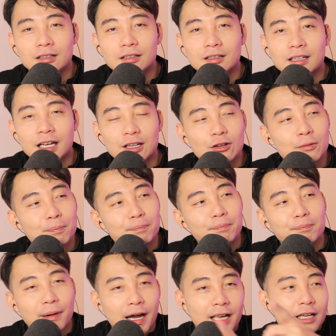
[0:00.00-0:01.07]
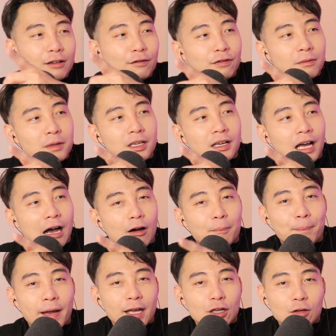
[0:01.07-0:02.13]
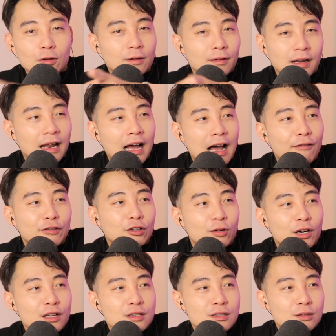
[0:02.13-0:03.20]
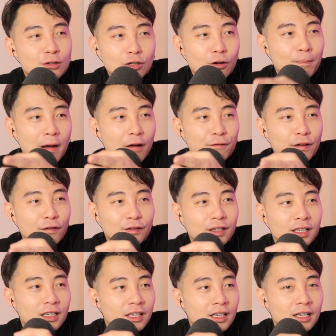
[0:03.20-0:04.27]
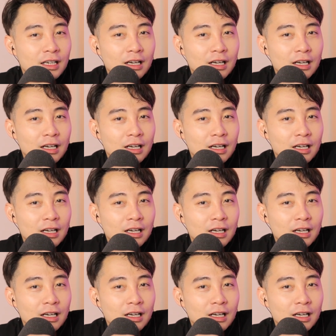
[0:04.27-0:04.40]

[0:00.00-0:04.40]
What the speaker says: can you buy it for me? I'll pay you afterwards, £2.50.